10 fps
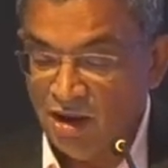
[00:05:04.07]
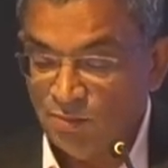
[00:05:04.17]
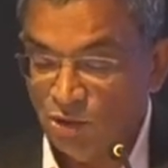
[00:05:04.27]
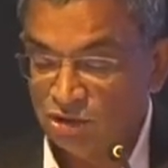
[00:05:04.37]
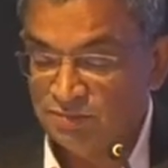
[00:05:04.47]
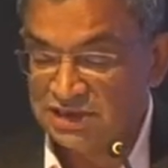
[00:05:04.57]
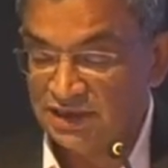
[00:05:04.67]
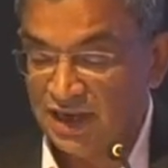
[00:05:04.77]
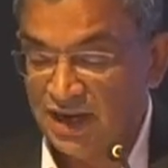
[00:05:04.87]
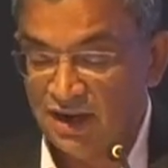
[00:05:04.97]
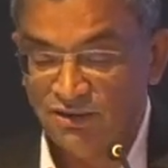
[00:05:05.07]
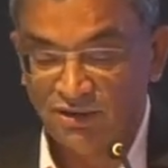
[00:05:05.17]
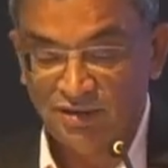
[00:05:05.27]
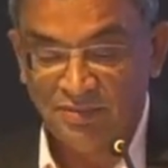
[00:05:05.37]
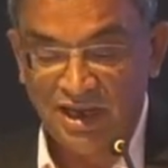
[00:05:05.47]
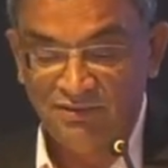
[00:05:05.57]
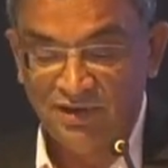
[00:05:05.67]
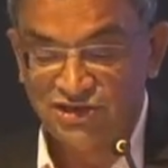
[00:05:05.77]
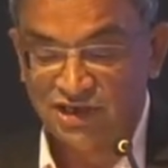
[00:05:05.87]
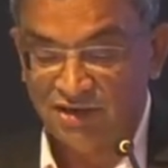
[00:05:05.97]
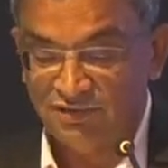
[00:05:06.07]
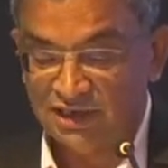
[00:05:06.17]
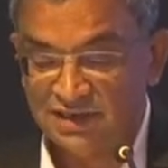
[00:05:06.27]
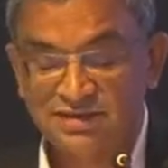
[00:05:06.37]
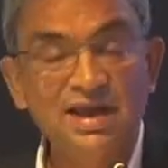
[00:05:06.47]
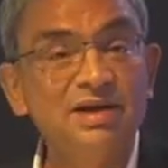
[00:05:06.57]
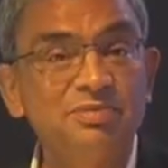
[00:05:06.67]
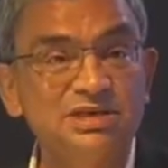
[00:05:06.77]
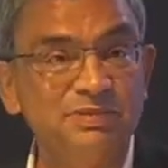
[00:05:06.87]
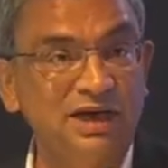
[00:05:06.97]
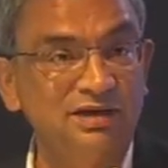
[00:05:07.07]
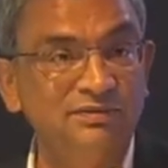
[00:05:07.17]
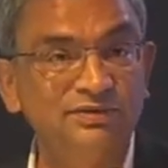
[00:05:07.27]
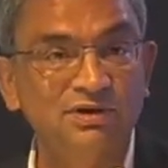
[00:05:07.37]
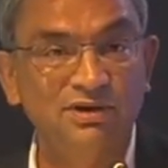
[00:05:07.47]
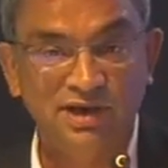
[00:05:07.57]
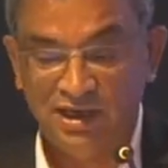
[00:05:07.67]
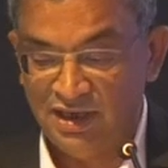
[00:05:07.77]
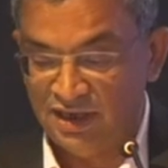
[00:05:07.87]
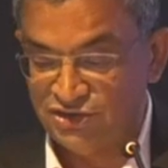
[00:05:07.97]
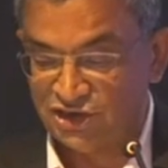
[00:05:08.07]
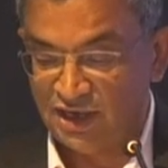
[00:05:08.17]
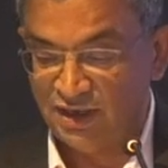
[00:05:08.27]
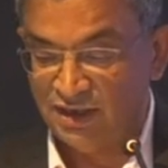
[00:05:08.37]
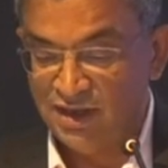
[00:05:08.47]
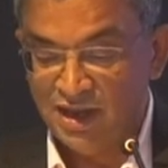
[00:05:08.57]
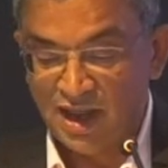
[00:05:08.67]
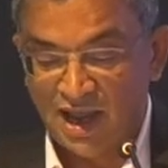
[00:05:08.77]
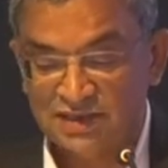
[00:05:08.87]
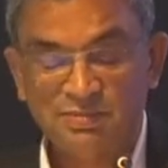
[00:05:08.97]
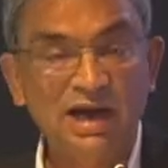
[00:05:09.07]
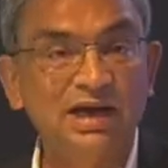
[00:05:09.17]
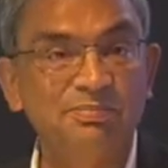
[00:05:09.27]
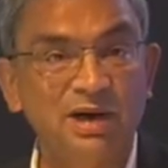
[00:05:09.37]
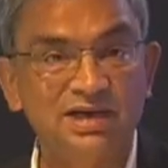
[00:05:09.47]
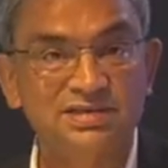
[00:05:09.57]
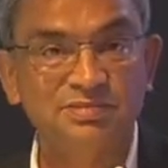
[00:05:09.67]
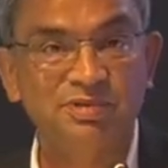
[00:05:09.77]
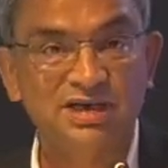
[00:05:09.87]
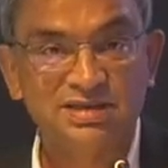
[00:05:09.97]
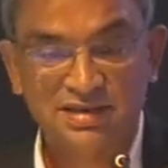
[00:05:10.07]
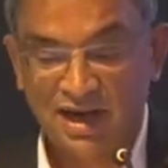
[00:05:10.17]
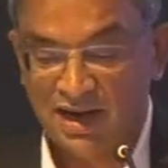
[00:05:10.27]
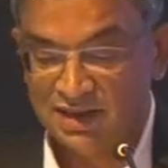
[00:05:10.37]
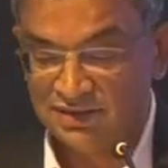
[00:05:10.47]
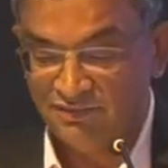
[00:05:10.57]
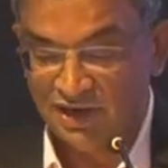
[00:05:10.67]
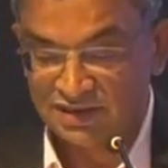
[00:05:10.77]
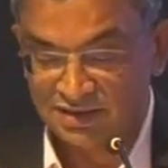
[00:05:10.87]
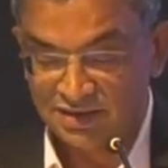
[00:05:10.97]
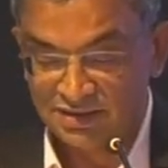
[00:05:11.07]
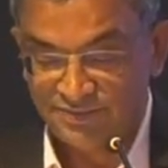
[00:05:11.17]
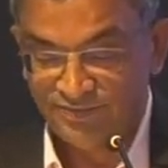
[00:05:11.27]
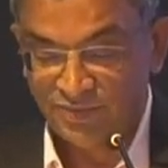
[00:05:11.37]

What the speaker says: Both Mr. Tae and Dr. Baig will share with us their perspectives on India and China as market participants and as investors.